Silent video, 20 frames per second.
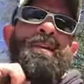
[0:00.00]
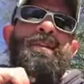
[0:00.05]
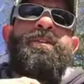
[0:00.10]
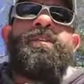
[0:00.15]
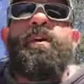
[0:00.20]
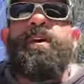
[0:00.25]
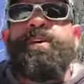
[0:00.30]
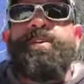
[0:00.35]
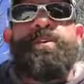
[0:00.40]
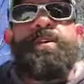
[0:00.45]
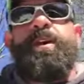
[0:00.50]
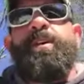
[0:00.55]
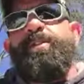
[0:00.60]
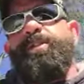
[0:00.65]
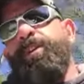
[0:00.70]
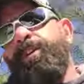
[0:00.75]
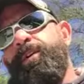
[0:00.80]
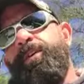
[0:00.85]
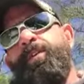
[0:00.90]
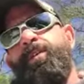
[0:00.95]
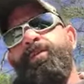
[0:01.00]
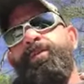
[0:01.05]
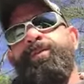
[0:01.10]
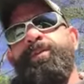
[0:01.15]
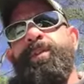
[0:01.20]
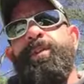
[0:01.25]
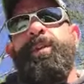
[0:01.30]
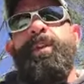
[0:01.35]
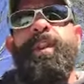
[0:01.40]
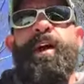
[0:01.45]
Dog starts to go
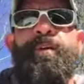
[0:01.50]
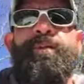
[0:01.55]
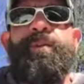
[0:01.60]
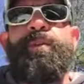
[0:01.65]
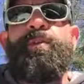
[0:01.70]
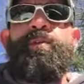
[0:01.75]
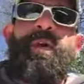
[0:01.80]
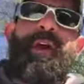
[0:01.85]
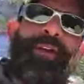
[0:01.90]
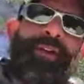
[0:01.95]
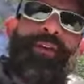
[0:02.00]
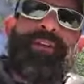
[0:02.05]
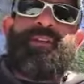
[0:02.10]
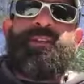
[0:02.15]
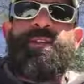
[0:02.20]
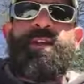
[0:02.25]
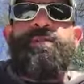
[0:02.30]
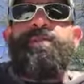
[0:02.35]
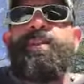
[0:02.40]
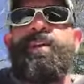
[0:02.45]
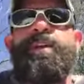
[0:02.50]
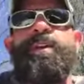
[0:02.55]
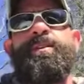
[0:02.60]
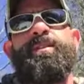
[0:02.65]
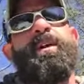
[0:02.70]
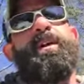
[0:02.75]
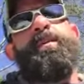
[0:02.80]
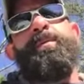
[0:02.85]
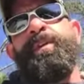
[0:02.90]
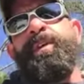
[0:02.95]
to the left or the right to sniff
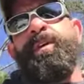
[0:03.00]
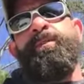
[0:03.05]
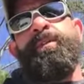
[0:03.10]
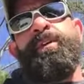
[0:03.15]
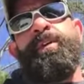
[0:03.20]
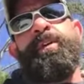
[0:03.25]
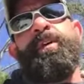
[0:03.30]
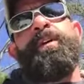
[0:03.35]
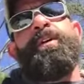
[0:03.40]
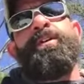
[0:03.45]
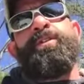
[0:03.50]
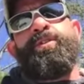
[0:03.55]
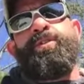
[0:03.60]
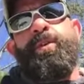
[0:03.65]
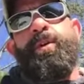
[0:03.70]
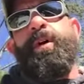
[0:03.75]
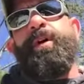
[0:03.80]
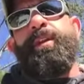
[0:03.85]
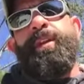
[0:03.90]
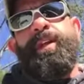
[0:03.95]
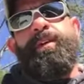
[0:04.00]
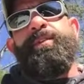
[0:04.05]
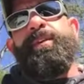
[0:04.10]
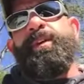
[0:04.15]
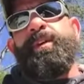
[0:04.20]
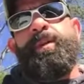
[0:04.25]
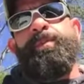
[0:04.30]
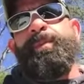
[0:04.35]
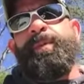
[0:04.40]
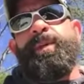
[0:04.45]
things. I'm giving strong leave
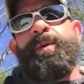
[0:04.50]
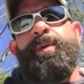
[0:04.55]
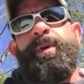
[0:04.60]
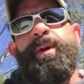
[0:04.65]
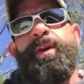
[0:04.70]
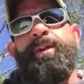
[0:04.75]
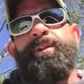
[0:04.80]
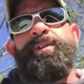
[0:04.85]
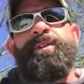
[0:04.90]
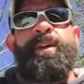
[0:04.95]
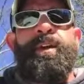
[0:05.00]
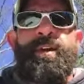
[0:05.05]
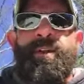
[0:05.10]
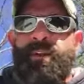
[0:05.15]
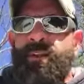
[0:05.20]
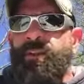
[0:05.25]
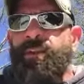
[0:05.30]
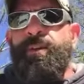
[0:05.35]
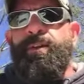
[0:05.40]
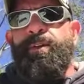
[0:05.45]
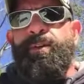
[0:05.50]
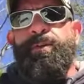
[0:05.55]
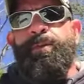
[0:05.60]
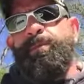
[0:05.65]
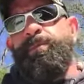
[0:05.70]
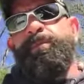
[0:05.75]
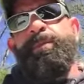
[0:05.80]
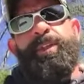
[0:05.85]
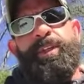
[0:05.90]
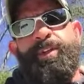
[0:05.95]
it commands, little
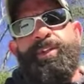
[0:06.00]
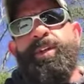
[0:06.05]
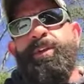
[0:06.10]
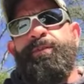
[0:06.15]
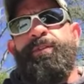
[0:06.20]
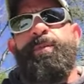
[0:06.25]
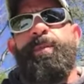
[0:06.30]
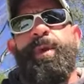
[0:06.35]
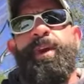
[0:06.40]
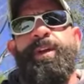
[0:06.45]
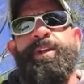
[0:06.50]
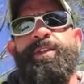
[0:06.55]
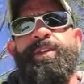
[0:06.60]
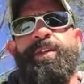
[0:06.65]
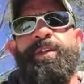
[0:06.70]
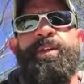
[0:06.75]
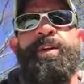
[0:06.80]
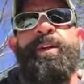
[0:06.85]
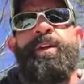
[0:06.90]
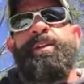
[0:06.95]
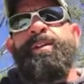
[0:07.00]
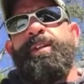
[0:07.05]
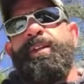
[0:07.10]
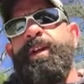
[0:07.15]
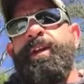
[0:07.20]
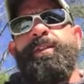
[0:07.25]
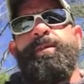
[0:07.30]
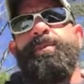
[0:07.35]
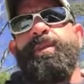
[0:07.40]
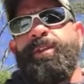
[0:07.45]
leash information to
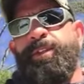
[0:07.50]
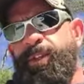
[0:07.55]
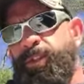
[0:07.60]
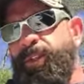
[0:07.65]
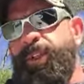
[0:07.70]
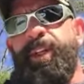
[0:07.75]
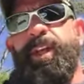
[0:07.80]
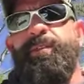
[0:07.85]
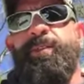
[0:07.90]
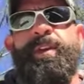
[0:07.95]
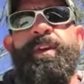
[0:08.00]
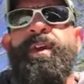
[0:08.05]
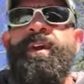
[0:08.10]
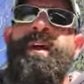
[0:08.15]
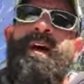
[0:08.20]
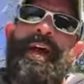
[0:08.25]
get them to just leave it.